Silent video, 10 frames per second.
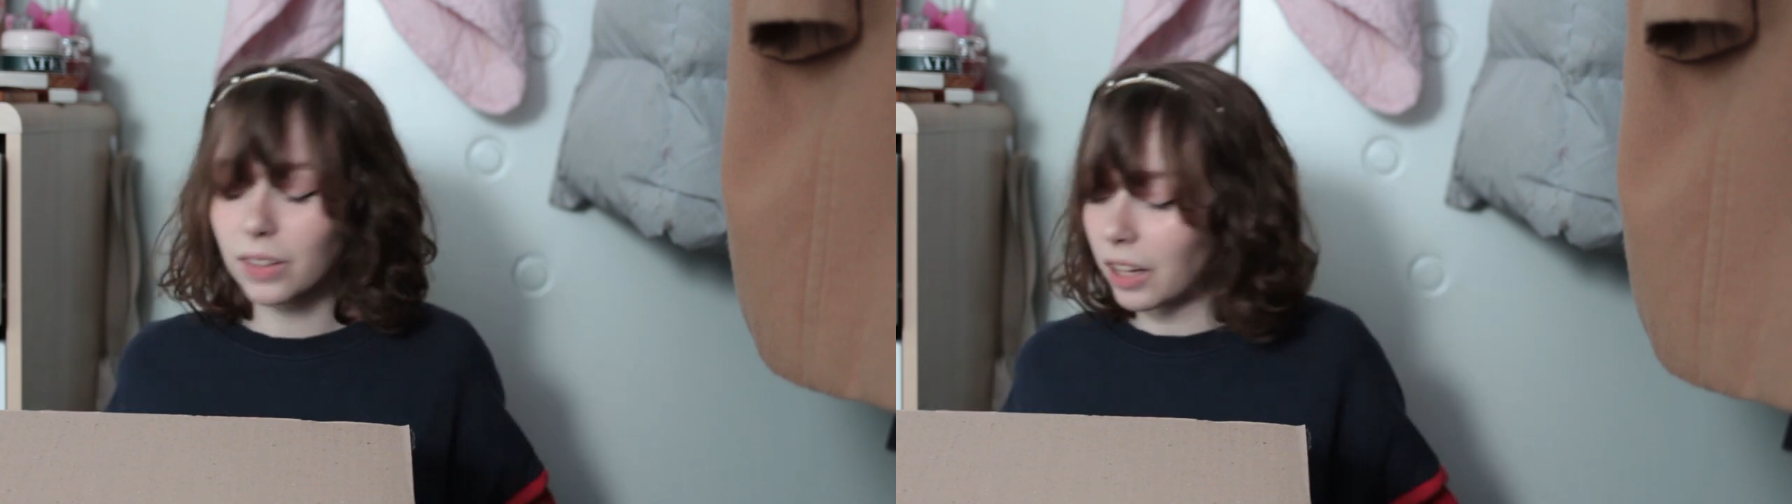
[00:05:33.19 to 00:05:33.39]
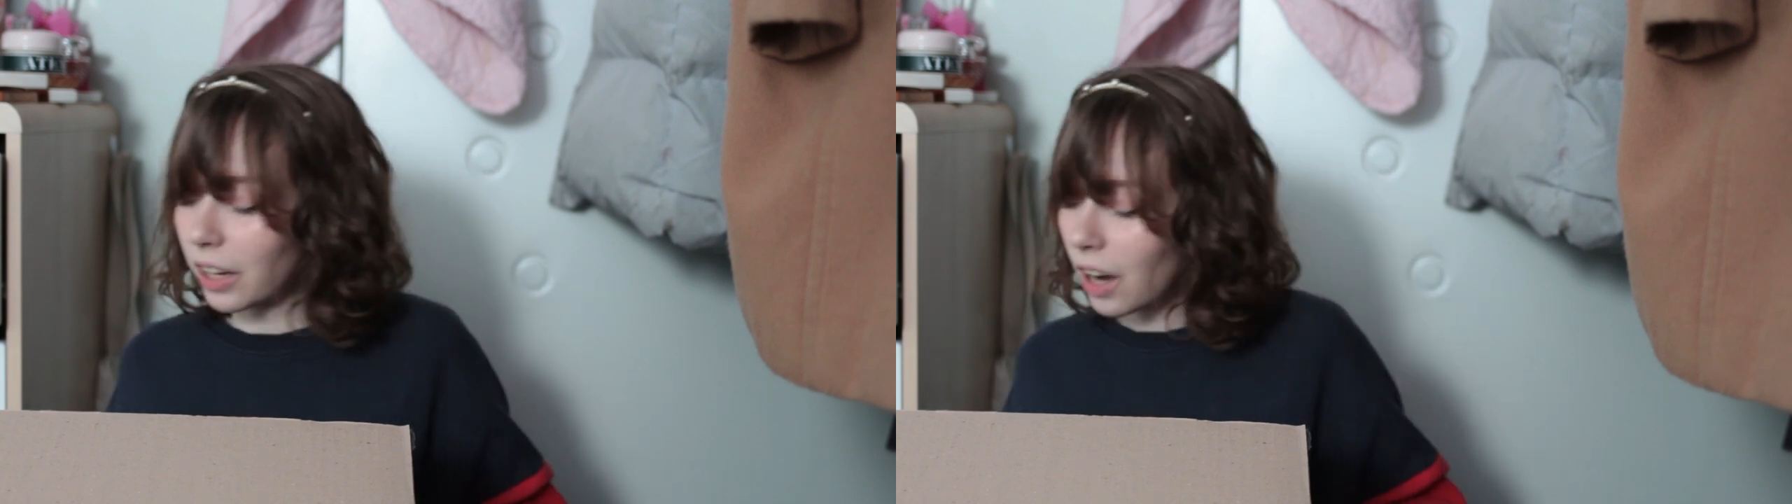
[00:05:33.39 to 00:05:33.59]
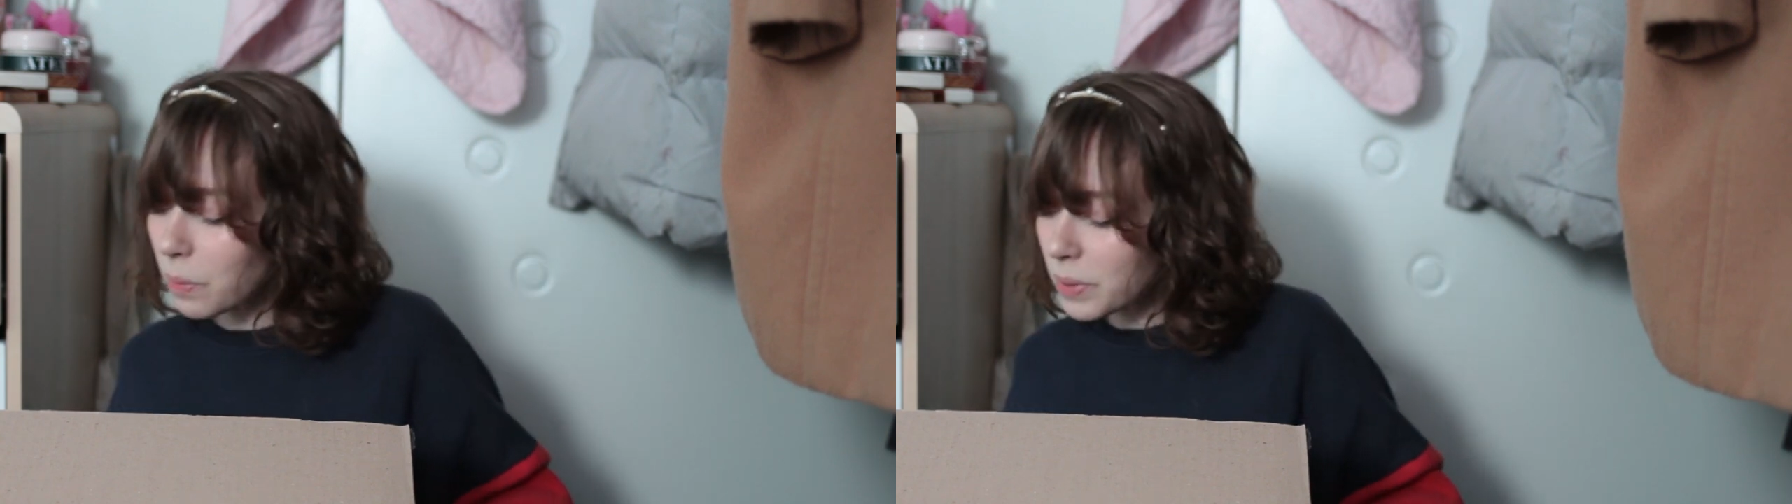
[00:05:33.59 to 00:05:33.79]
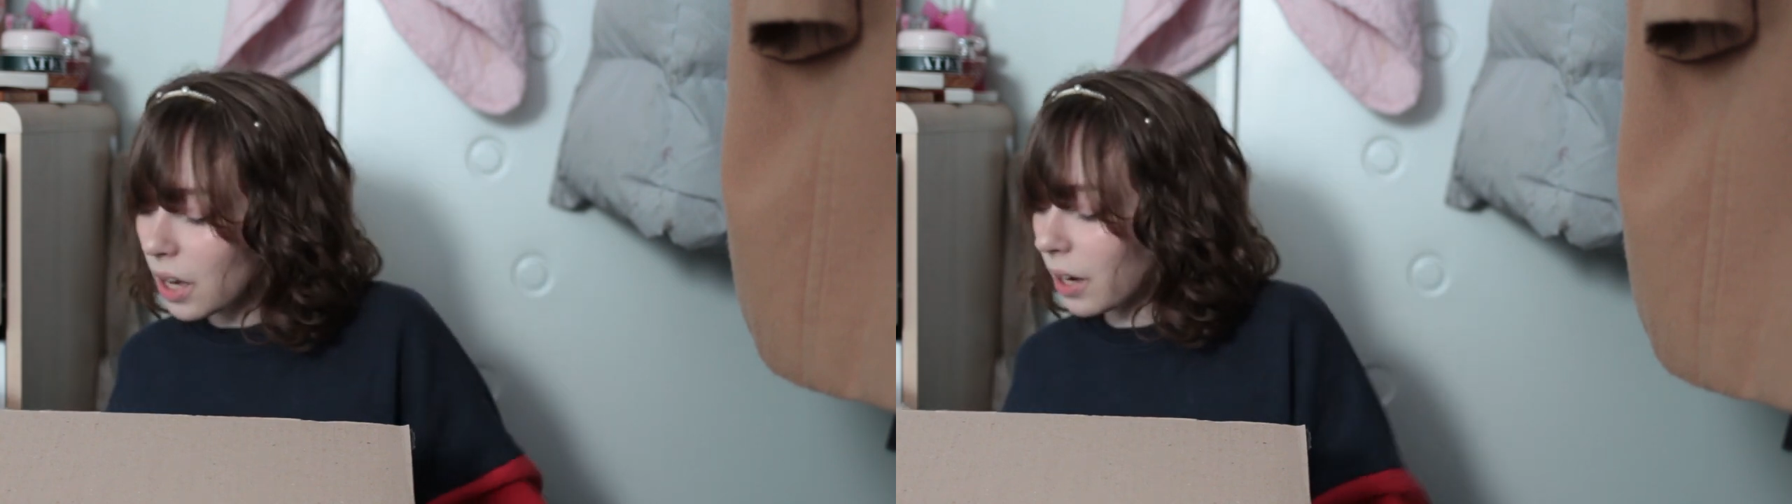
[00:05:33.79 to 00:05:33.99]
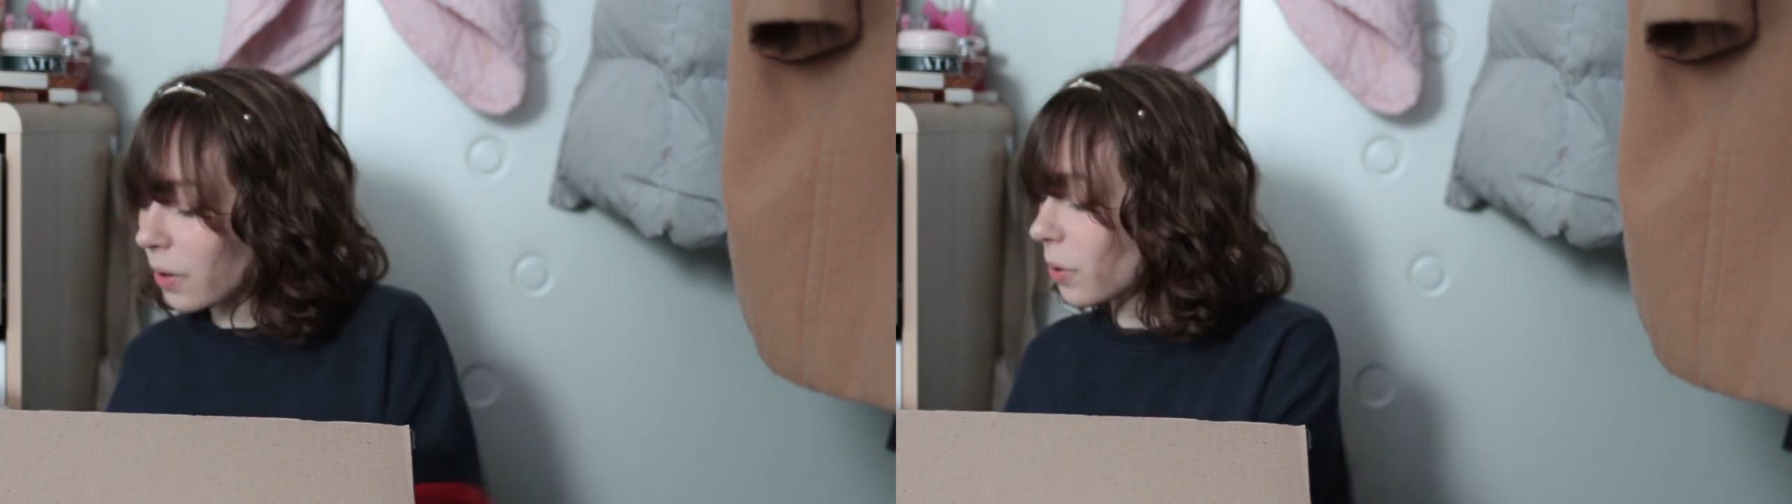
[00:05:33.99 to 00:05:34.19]
like
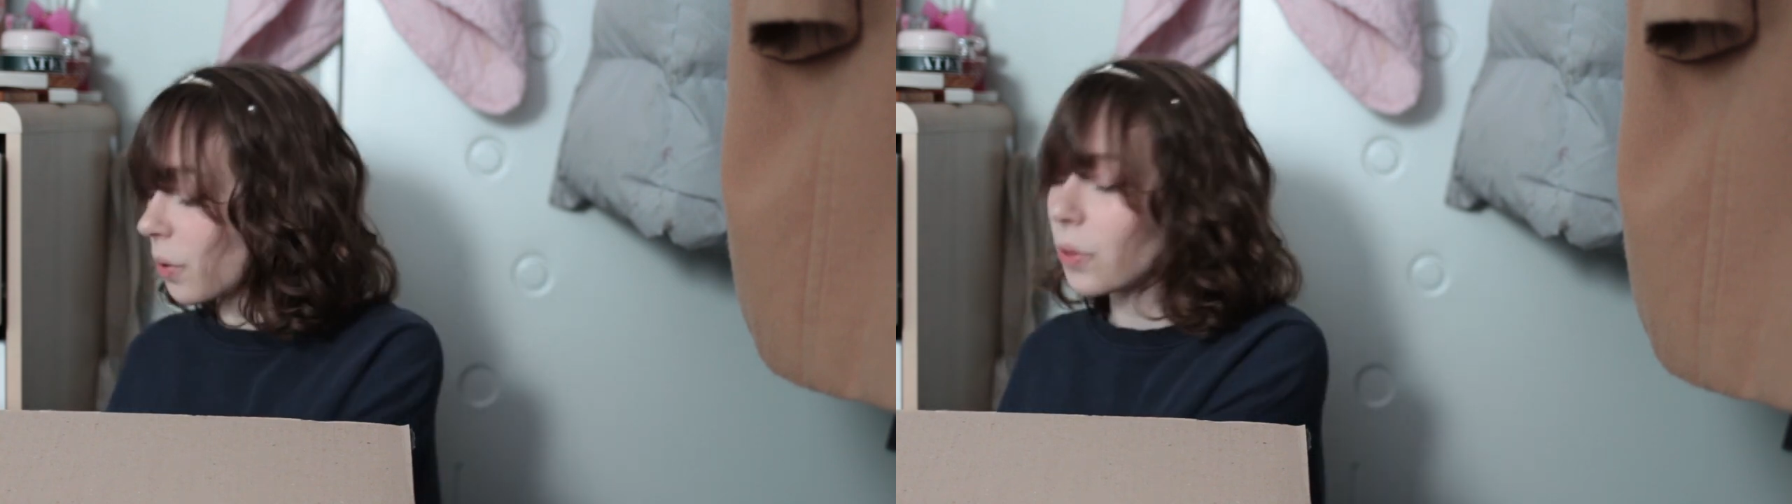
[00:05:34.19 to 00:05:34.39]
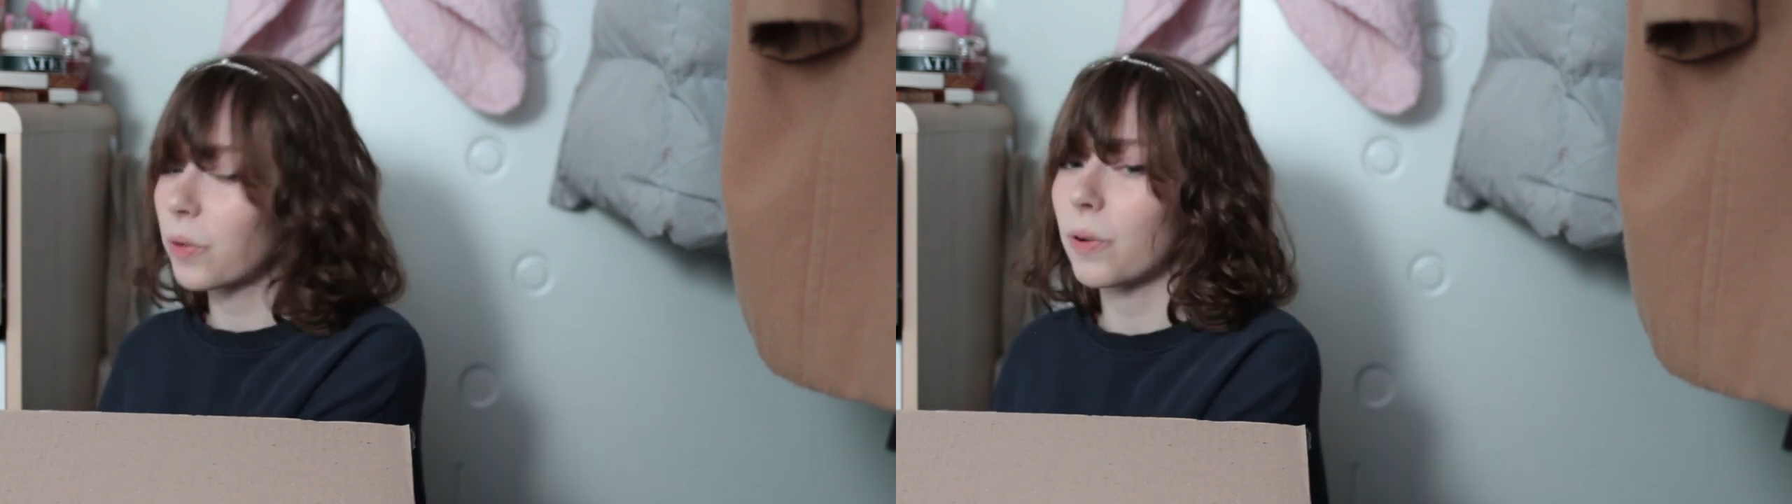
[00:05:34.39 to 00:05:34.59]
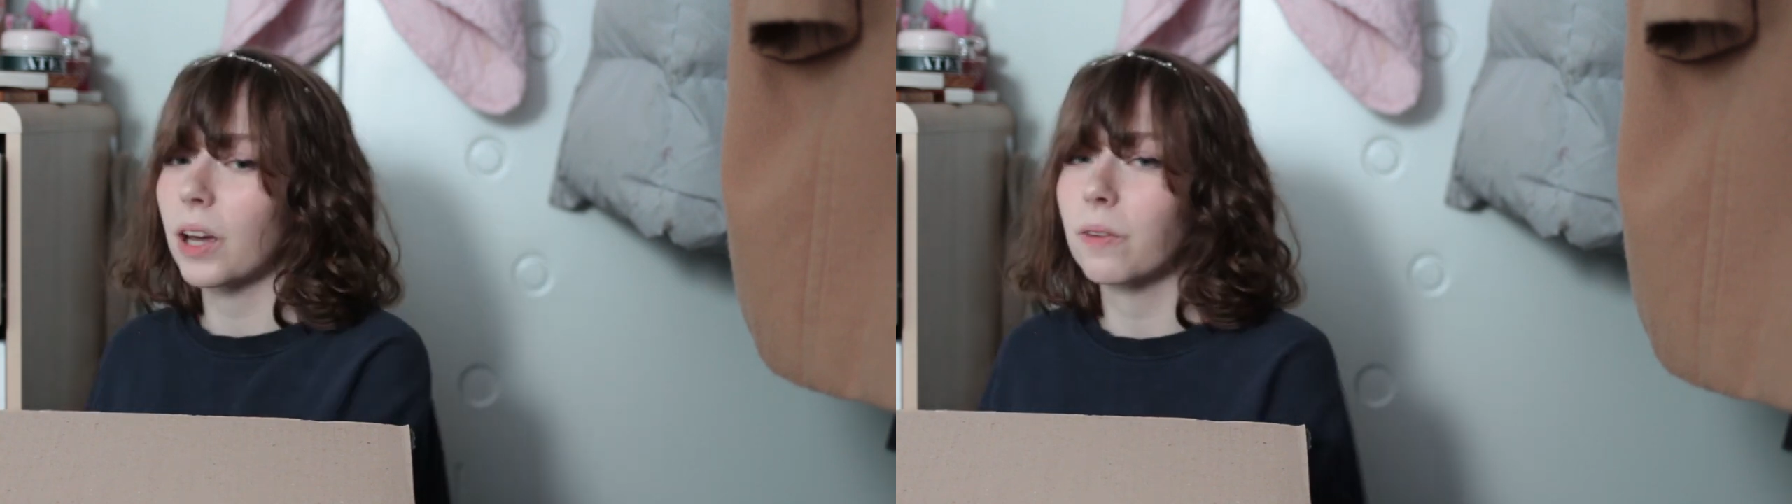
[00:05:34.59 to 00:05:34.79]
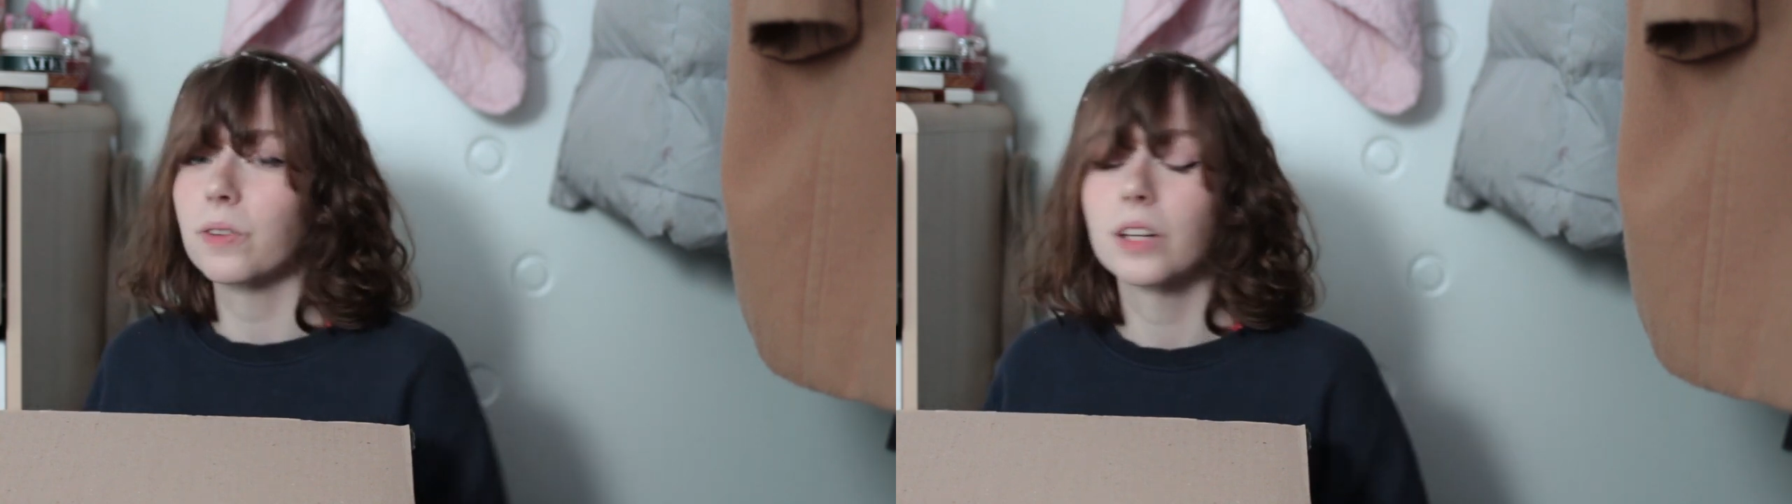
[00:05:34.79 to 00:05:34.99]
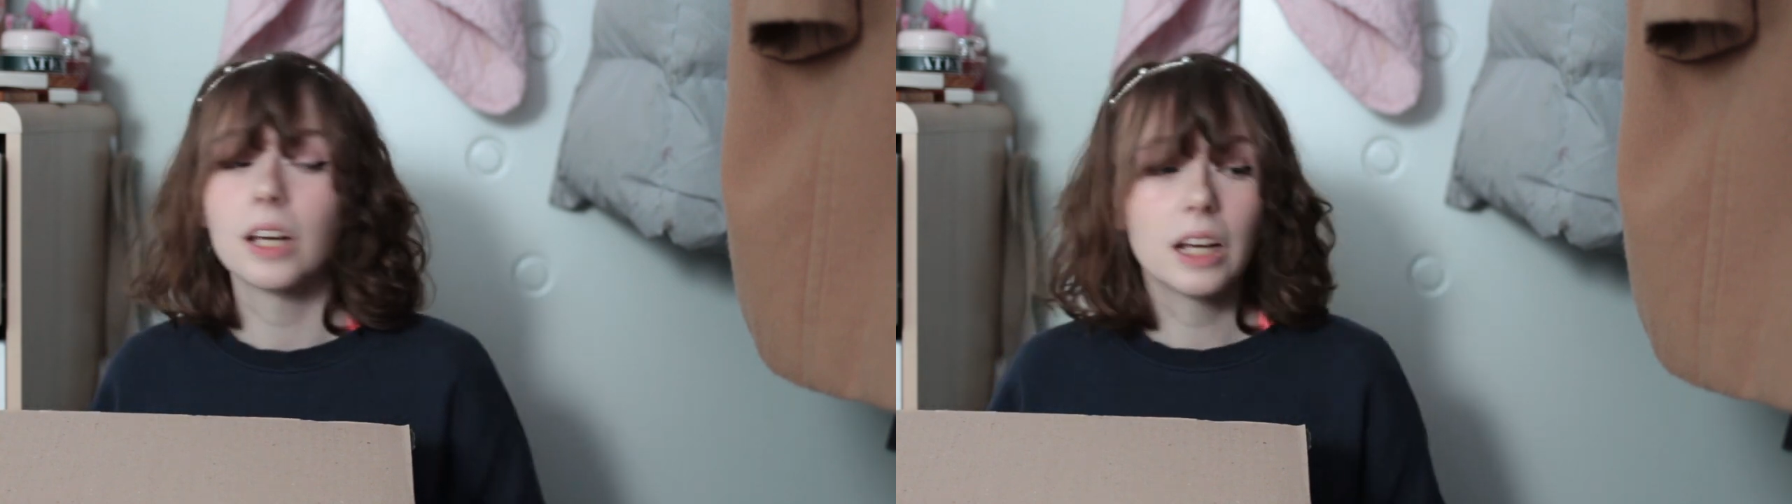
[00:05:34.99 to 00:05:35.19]
upcycle, thrift,